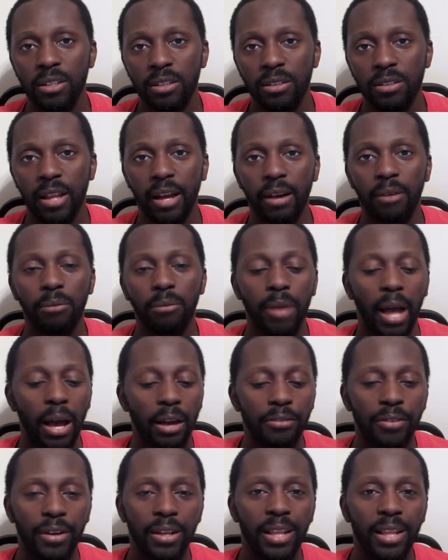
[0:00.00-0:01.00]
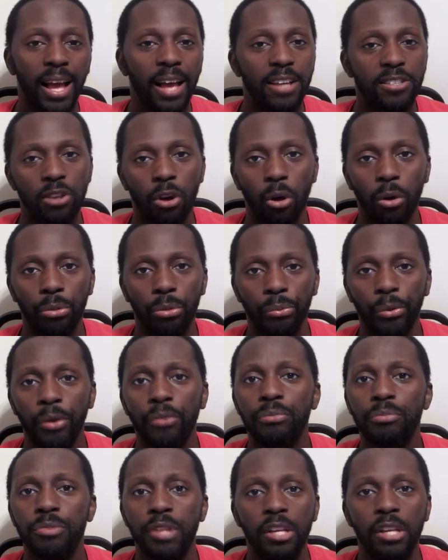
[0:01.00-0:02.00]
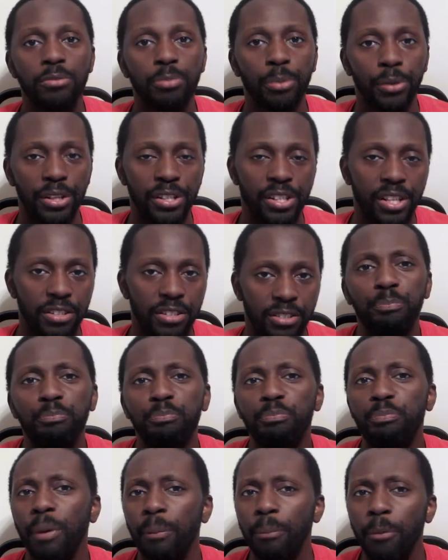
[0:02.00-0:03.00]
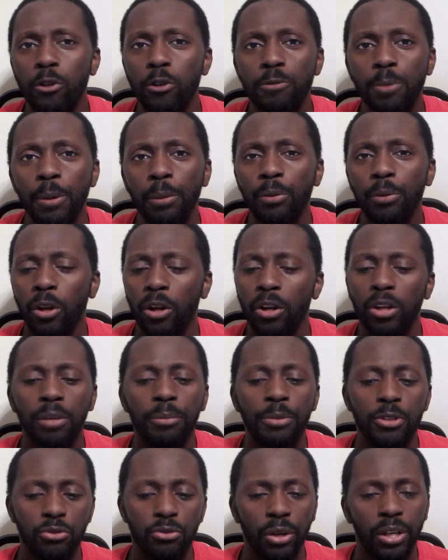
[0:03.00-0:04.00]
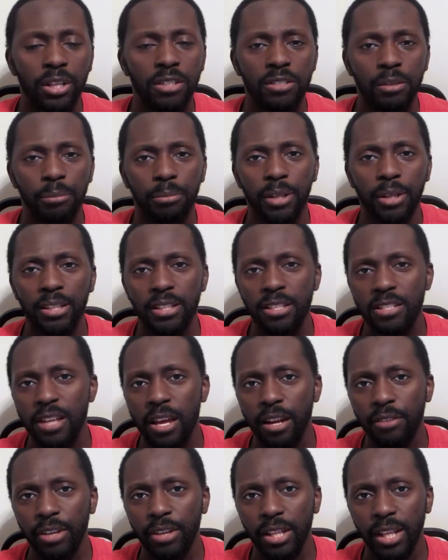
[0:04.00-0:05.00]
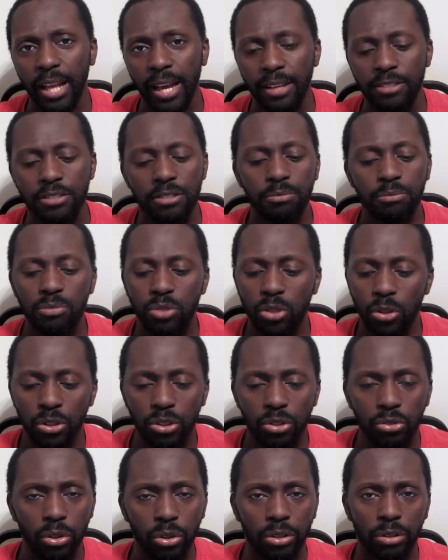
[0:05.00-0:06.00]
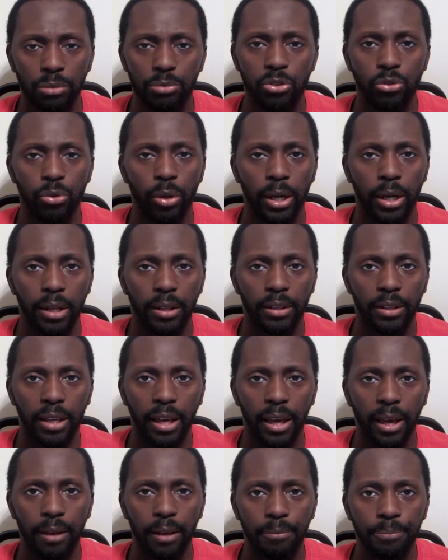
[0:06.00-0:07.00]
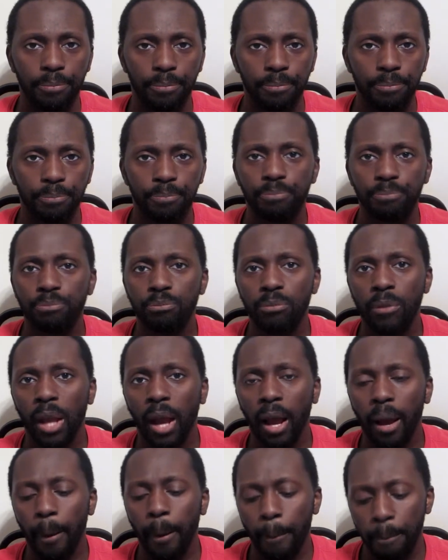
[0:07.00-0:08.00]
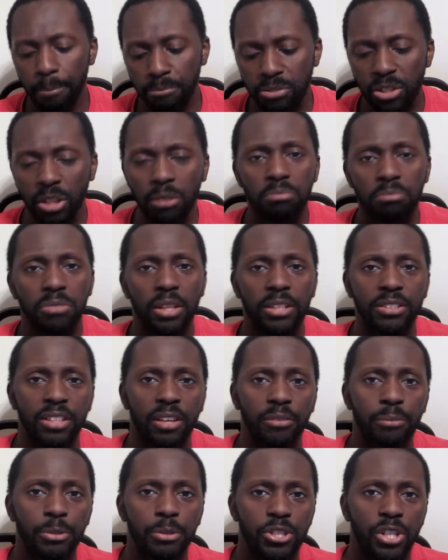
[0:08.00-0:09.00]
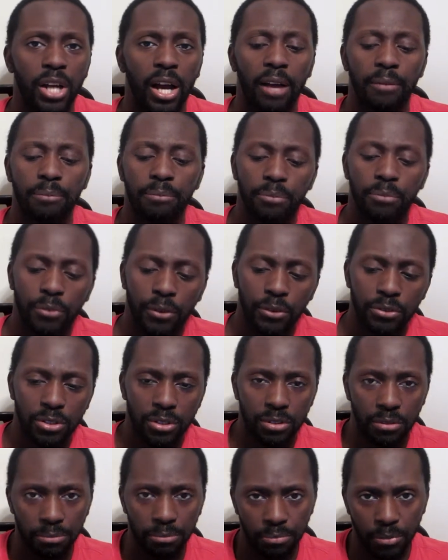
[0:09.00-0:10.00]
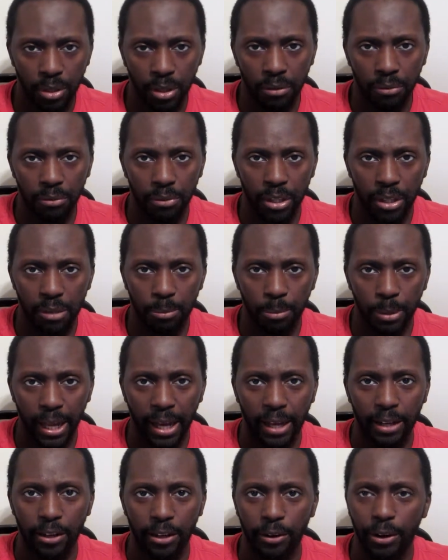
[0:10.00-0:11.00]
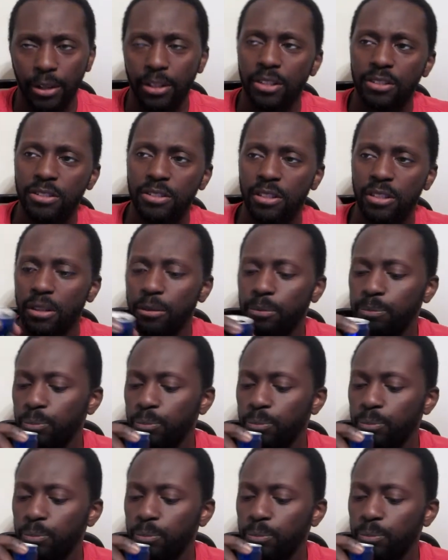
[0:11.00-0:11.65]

Now, out of a glass, all three of them taste pretty decent. But most people aren't gonna be drinking something like this out of a glass, so they drink them straight out of the can. So, let's give them a shot. First, the black currant, let's see.